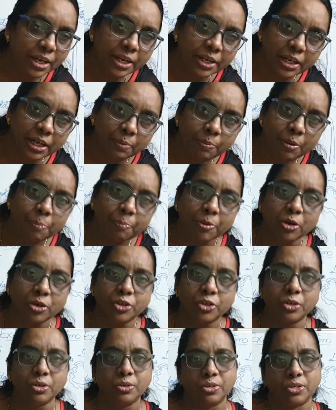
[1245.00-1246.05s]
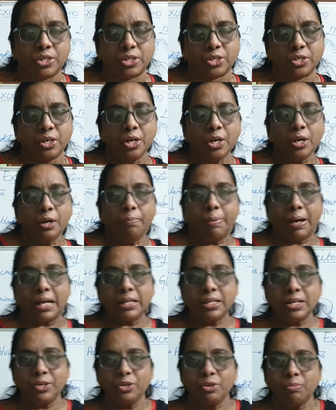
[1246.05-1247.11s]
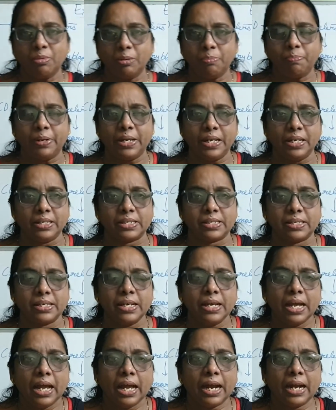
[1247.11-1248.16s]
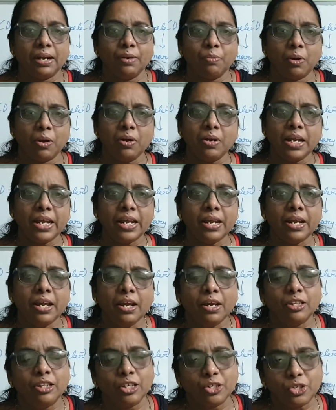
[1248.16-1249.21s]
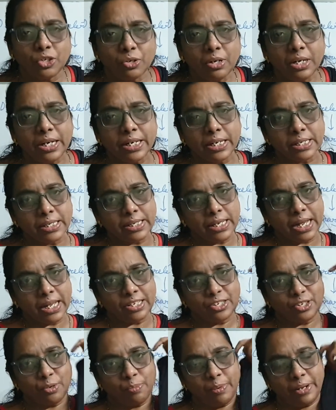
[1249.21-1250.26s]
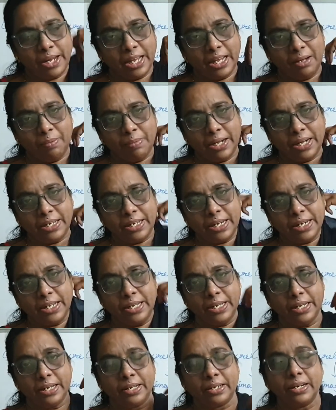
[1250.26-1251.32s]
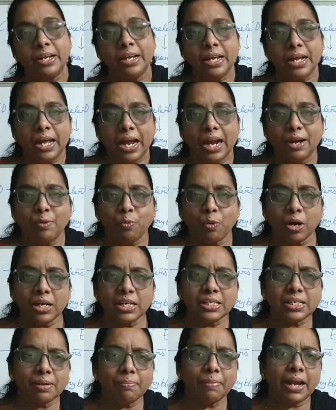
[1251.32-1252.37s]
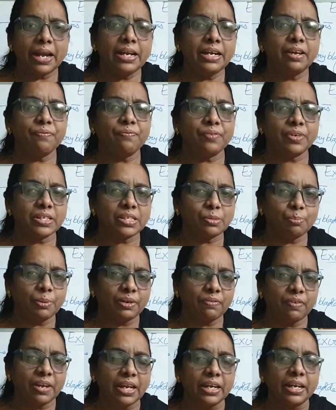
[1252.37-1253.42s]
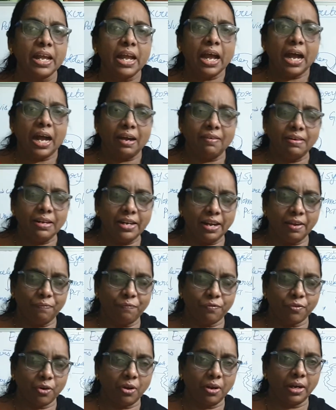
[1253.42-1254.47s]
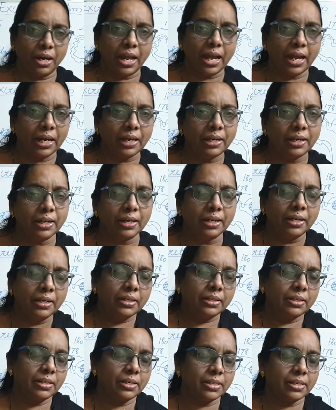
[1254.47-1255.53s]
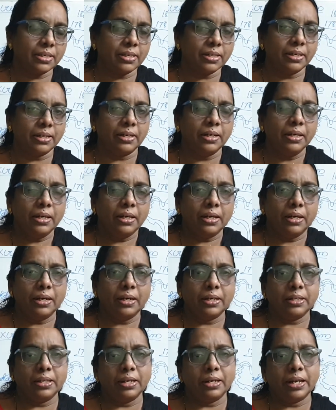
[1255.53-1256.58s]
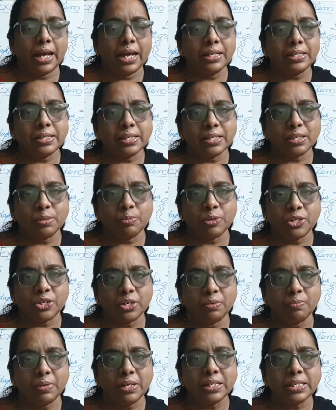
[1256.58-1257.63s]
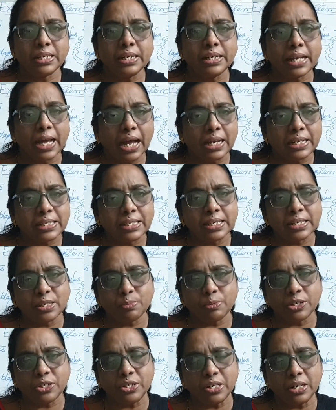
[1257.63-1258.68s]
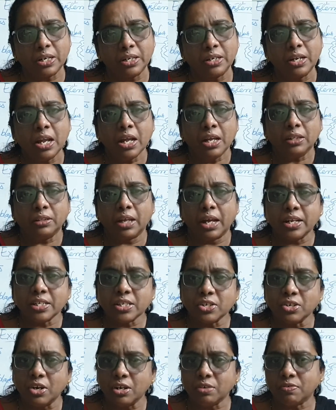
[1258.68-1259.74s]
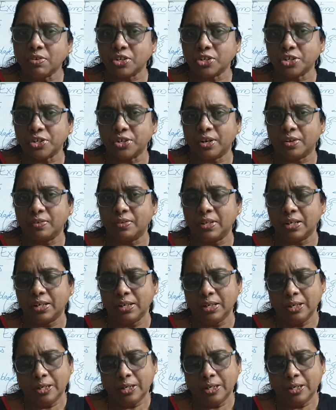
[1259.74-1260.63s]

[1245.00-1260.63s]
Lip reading: it will be produced by the human beings, and only the 2 liters has to be eliminated here. And what is the main difference between our nephron and this the dialysis machine? Means in dialysis machine, there is no question of the